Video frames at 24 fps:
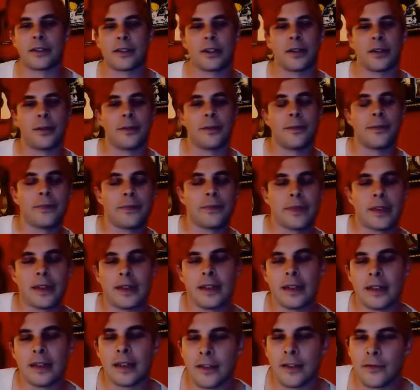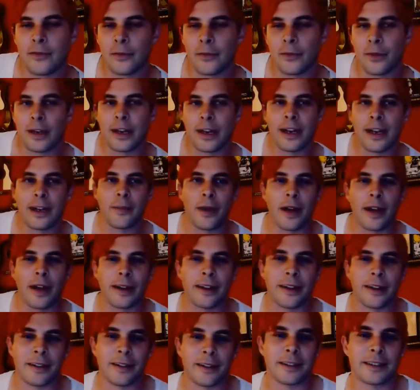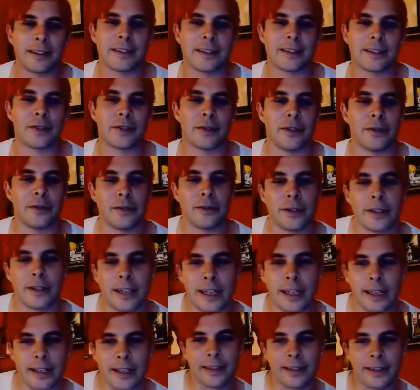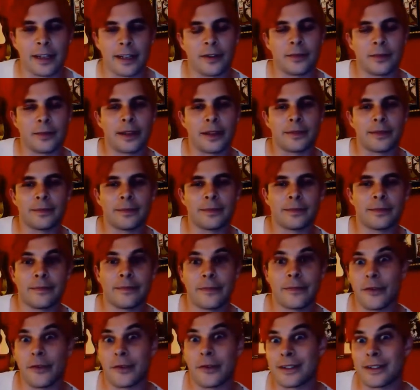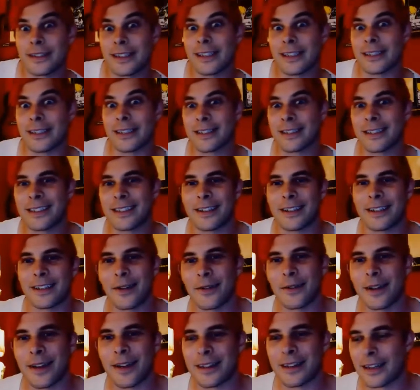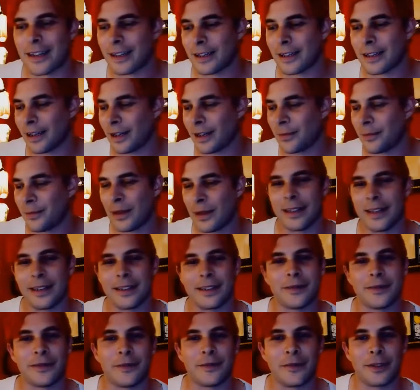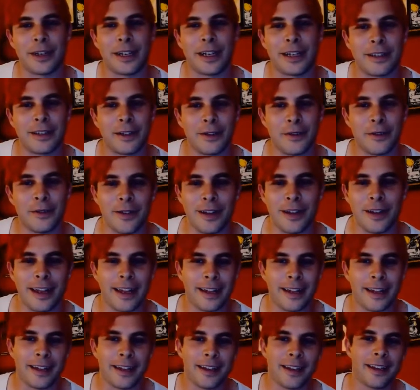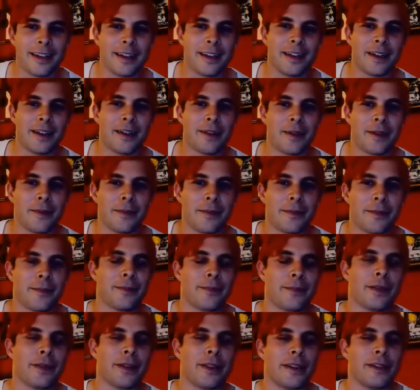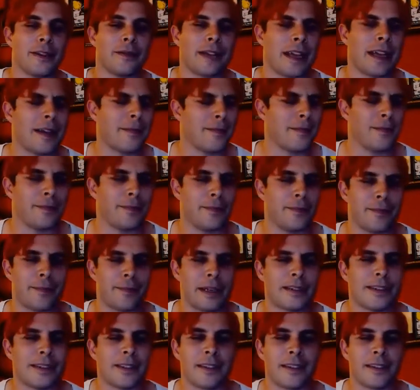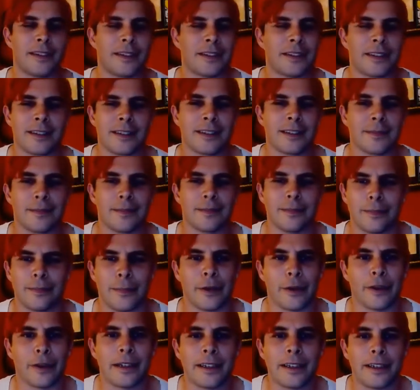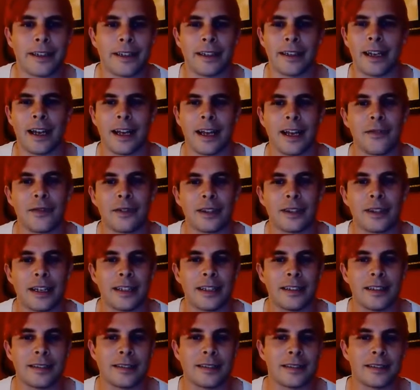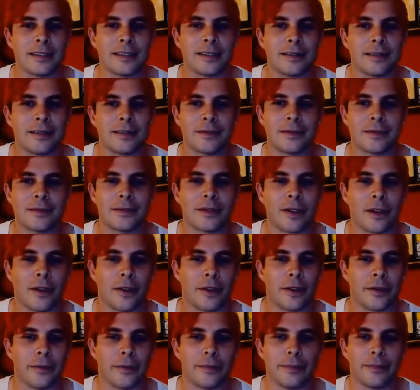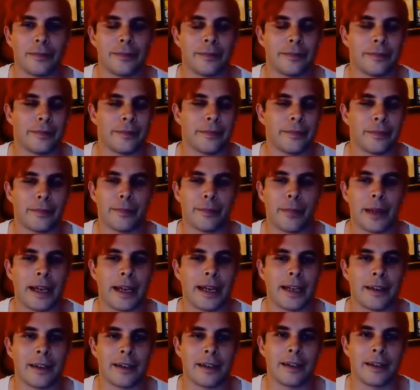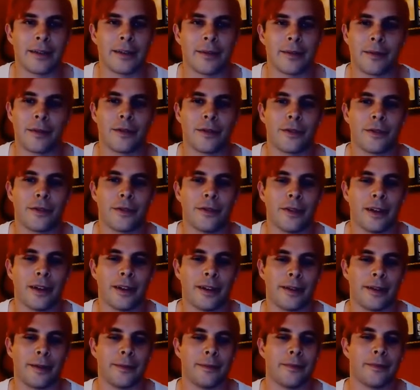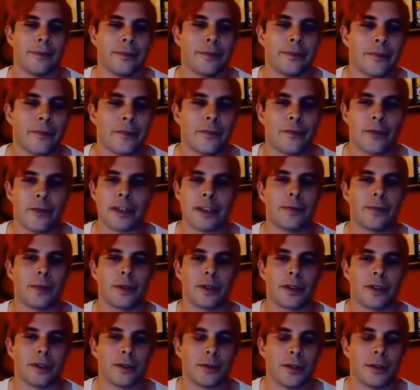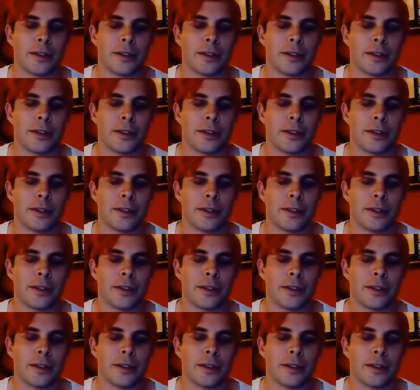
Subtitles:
So if you want anybody to listen to it, you really got to tell them that you exist. And I think a lot of bands forget to do that. But yeah, basically just marketing and advertising our band through Facebook and